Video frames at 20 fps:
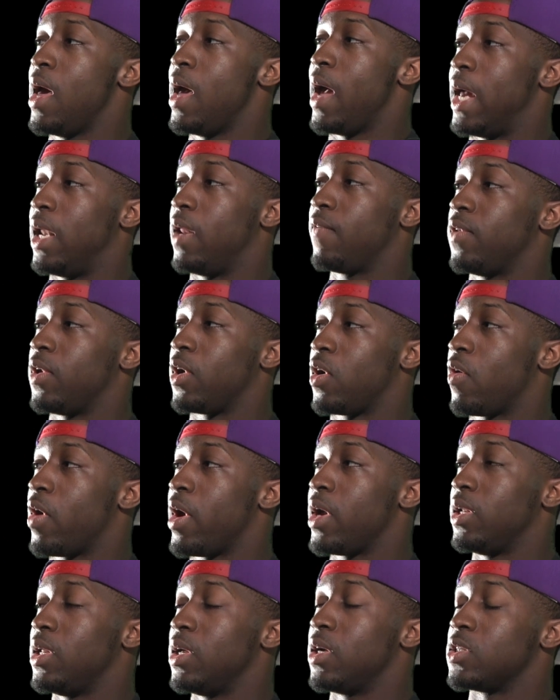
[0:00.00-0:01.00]
And if
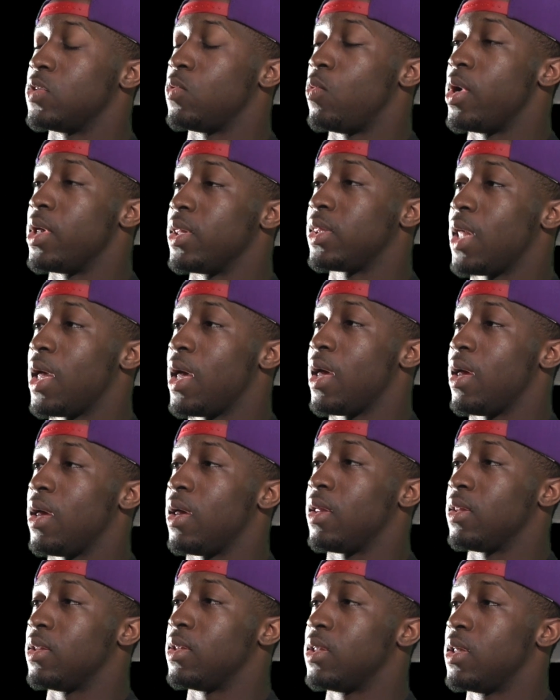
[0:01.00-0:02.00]
Lecrae does one thing